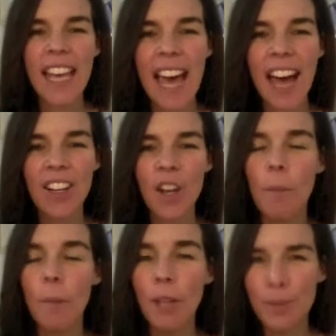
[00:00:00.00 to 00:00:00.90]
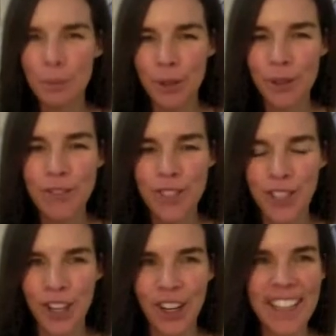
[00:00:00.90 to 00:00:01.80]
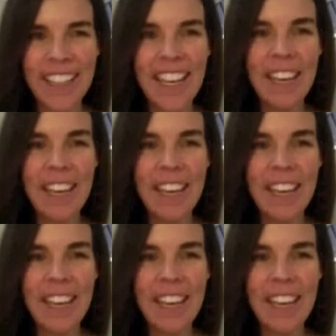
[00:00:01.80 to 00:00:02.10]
out Bulletproof Security, and